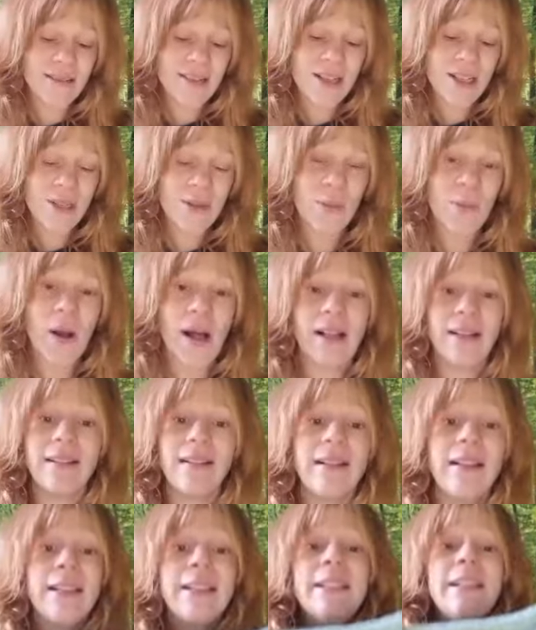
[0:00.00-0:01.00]
And
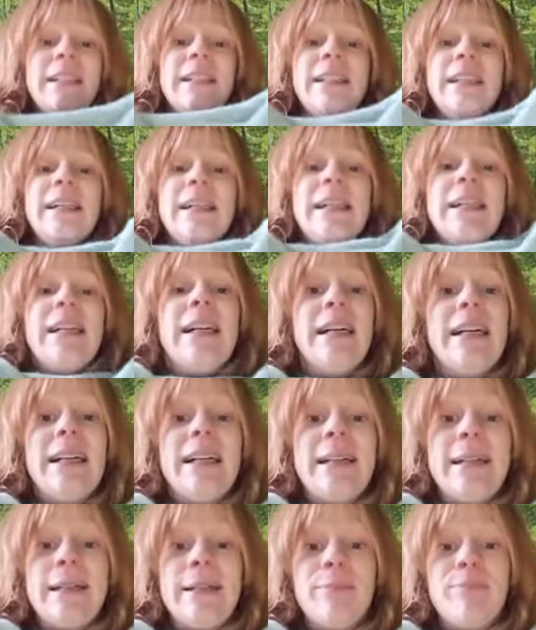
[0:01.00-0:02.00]
well,
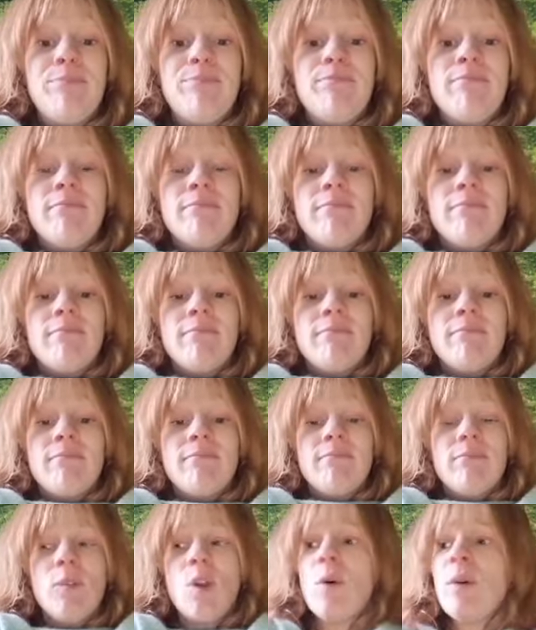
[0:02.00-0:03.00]
um,
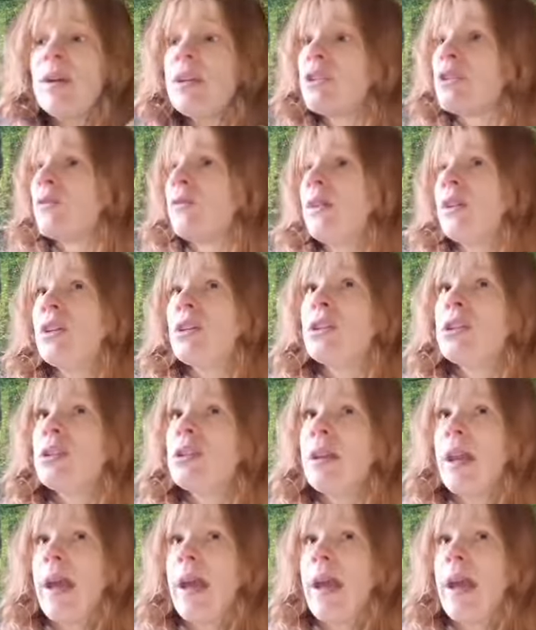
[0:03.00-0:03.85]
no one is